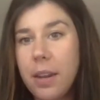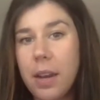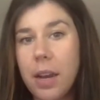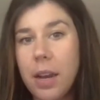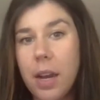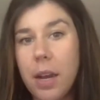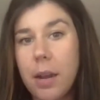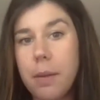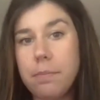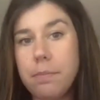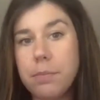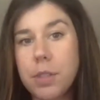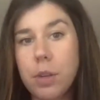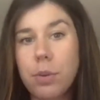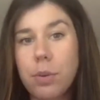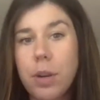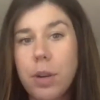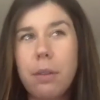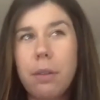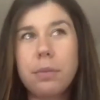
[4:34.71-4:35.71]
Um, so
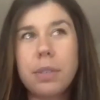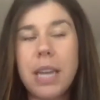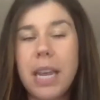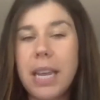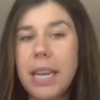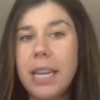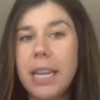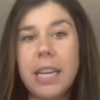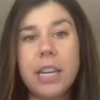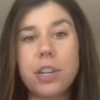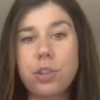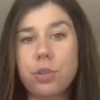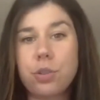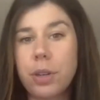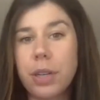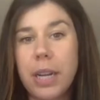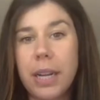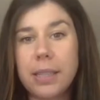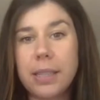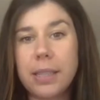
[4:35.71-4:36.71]
we're not taking any
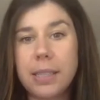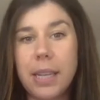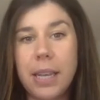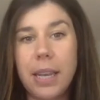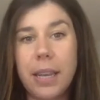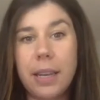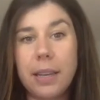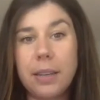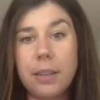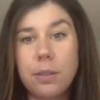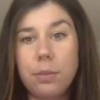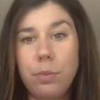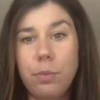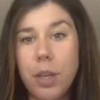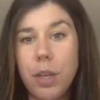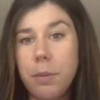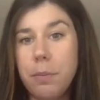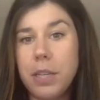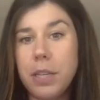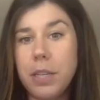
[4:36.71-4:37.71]
shortcuts and we
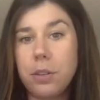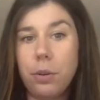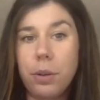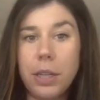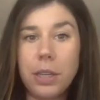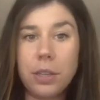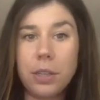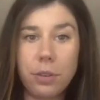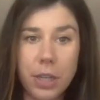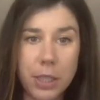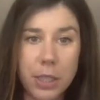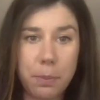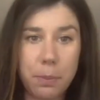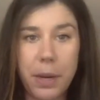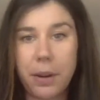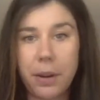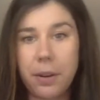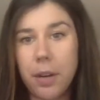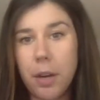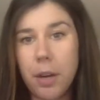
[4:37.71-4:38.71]
can be totally
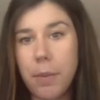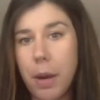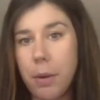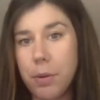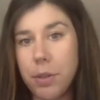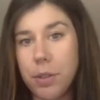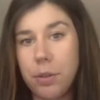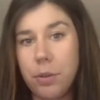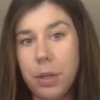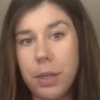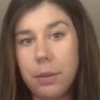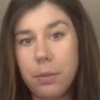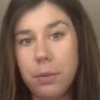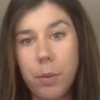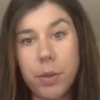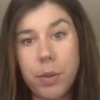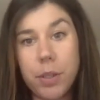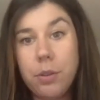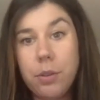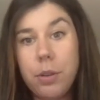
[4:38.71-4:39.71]
transparent about we're doing, what
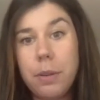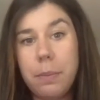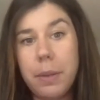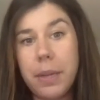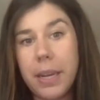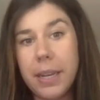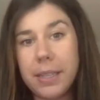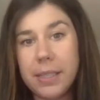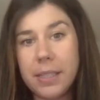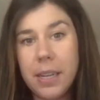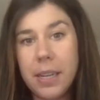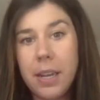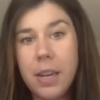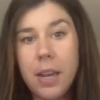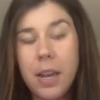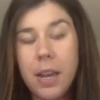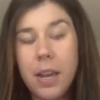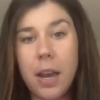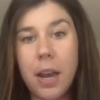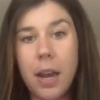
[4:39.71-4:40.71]
we're doing because
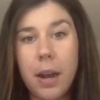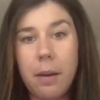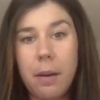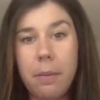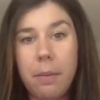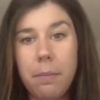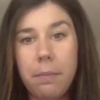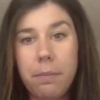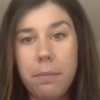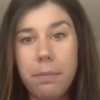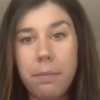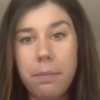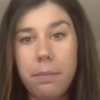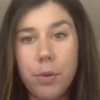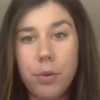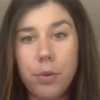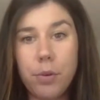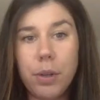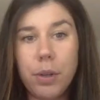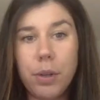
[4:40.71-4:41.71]
um,
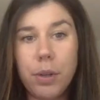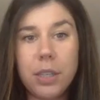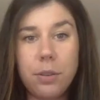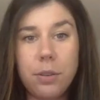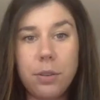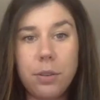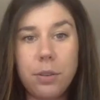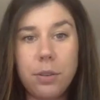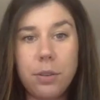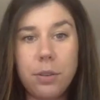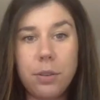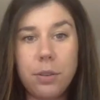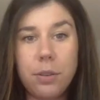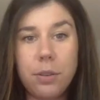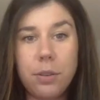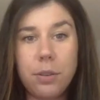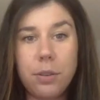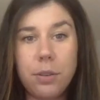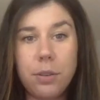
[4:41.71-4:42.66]
we're really doing it right.